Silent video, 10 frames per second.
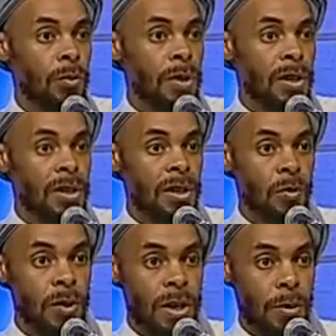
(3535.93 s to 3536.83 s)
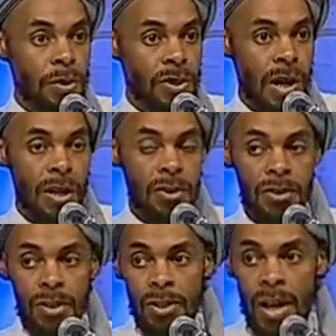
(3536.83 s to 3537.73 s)
to meet and greet our
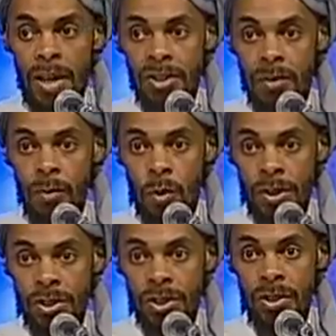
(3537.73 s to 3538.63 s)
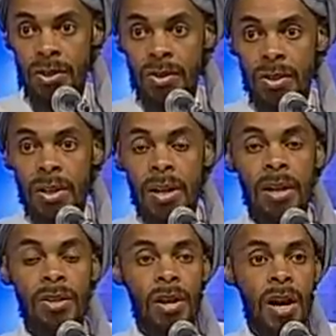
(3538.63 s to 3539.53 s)
scholars and to ask them questions
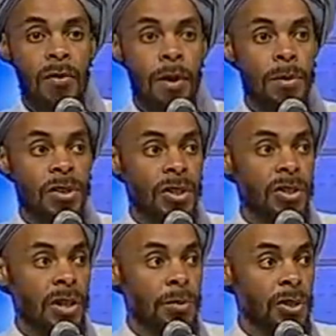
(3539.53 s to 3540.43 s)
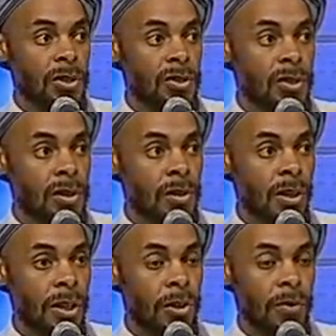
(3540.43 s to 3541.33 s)
and to have our misconceptions
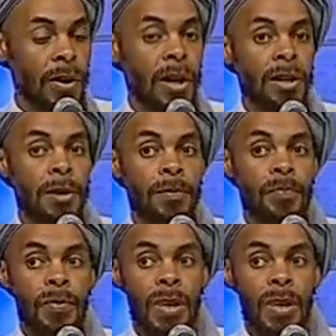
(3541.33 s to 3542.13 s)
clarified.